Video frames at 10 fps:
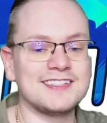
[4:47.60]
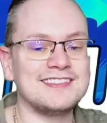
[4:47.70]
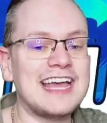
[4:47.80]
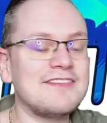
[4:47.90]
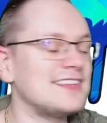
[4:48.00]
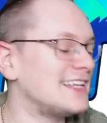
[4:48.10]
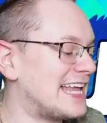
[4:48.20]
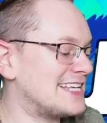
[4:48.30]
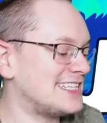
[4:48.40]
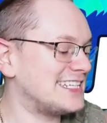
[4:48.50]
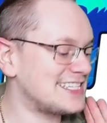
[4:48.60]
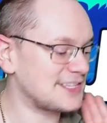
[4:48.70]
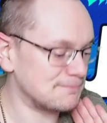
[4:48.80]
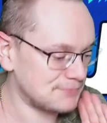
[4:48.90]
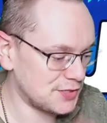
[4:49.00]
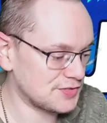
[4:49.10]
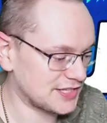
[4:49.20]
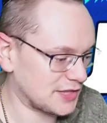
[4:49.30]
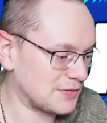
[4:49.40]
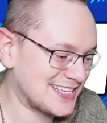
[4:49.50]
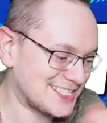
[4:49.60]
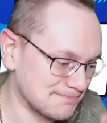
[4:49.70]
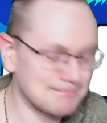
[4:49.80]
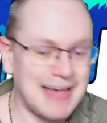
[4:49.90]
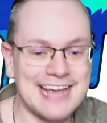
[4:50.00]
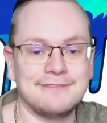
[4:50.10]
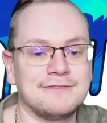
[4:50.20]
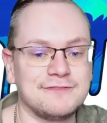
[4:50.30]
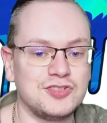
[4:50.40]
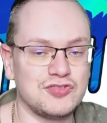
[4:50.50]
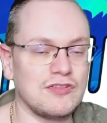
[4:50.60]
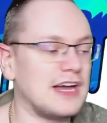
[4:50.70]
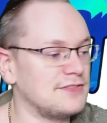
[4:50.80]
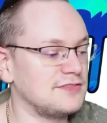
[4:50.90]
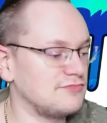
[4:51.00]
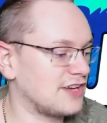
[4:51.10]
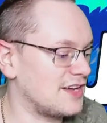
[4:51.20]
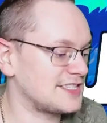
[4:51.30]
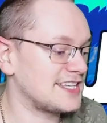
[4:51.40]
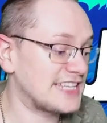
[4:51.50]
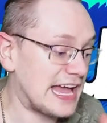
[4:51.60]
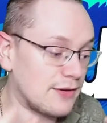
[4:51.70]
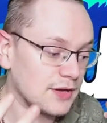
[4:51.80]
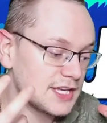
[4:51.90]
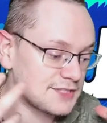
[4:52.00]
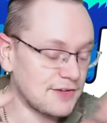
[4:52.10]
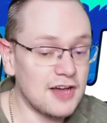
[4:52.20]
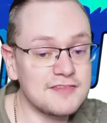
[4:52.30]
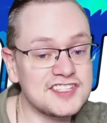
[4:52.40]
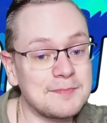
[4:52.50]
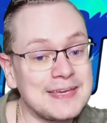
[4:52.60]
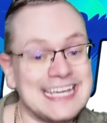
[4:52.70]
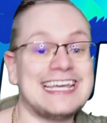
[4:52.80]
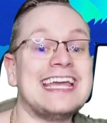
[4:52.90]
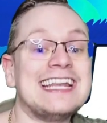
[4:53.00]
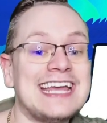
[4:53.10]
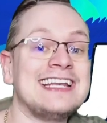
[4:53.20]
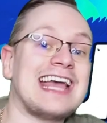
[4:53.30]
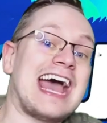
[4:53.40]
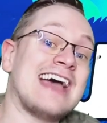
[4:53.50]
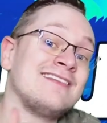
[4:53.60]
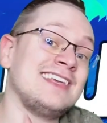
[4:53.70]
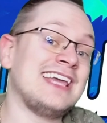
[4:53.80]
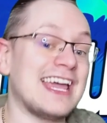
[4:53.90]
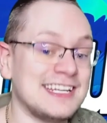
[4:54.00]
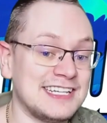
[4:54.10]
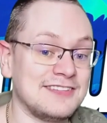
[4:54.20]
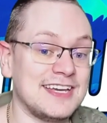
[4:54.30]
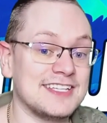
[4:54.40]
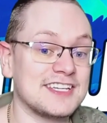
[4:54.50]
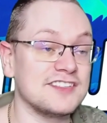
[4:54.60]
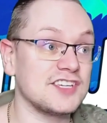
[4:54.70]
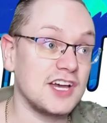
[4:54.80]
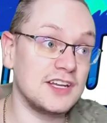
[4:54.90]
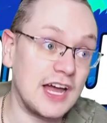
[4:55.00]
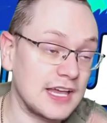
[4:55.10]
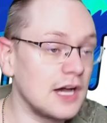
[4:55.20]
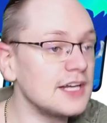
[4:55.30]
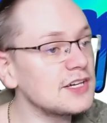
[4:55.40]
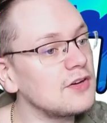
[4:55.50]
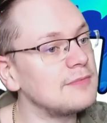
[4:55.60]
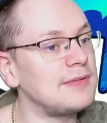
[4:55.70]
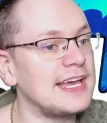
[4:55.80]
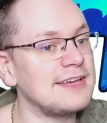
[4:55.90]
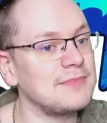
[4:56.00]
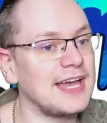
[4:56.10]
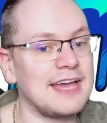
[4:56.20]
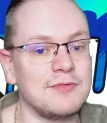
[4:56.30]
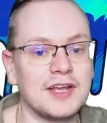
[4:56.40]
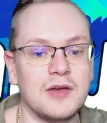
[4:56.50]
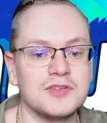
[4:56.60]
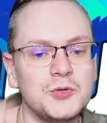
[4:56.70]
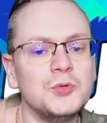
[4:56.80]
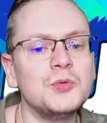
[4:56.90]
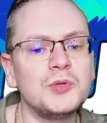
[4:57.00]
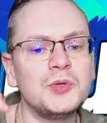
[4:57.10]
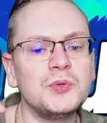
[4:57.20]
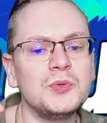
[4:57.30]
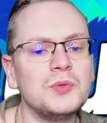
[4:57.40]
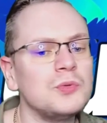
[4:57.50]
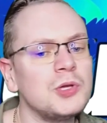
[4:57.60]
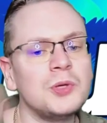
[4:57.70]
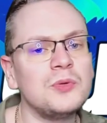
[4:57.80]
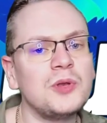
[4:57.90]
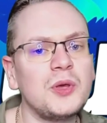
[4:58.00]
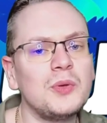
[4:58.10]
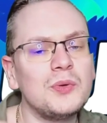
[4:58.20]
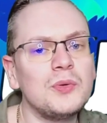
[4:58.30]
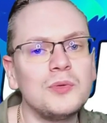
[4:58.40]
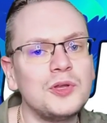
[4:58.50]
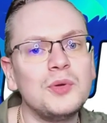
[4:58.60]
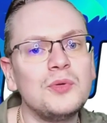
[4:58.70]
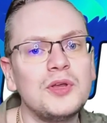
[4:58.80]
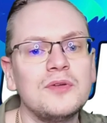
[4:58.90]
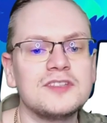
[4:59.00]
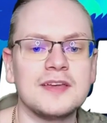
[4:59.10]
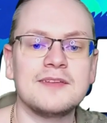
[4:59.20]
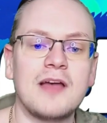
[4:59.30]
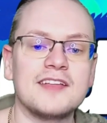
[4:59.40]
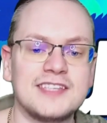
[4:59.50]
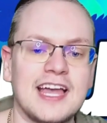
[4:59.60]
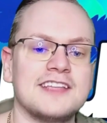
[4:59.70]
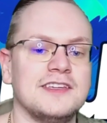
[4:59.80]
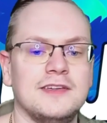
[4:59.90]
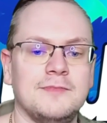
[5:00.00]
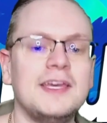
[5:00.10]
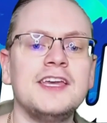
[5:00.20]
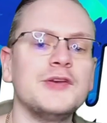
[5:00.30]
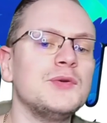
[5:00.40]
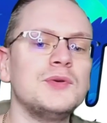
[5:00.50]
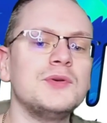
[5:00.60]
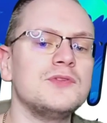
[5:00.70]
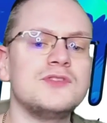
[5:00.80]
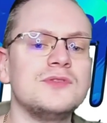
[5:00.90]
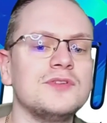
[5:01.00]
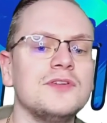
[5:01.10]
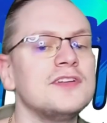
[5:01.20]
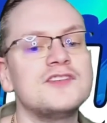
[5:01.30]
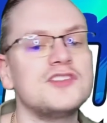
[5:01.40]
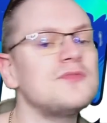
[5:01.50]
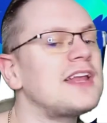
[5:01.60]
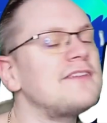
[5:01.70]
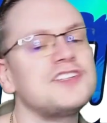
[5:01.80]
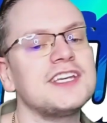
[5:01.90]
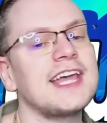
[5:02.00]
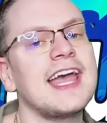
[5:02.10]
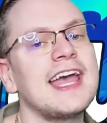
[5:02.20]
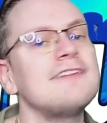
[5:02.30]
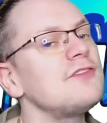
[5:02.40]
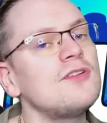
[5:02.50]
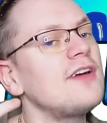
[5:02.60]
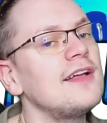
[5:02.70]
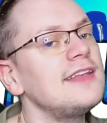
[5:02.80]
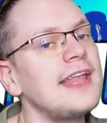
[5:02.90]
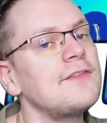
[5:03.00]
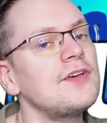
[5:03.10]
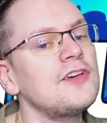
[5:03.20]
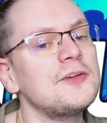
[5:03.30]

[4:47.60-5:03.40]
nevertheless, it is the music that is main drive in regards to this. Now, as far as the beginning and the end of it is concerned, I kind of got it playing in my head where it goes, do do do do do do, say it by sad to be good, too good, and do whatever she can for her lover,